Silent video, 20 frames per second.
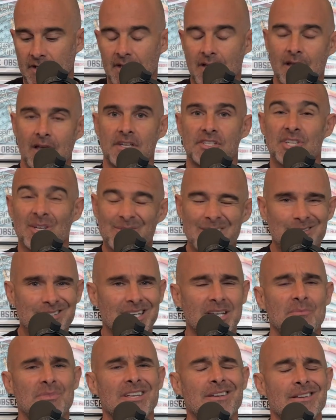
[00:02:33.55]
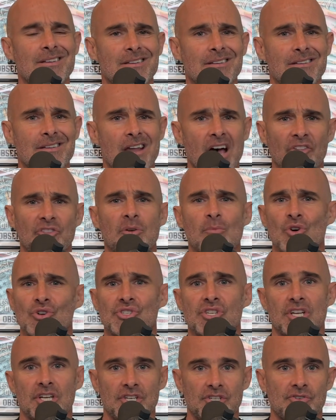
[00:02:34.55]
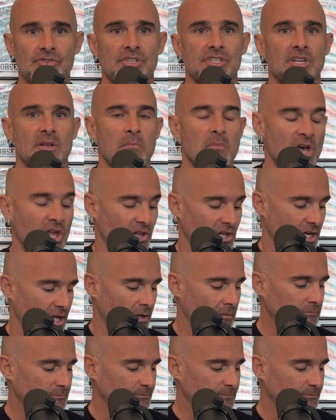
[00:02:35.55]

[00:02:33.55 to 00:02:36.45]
and sometimes it can be not the most interesting melody.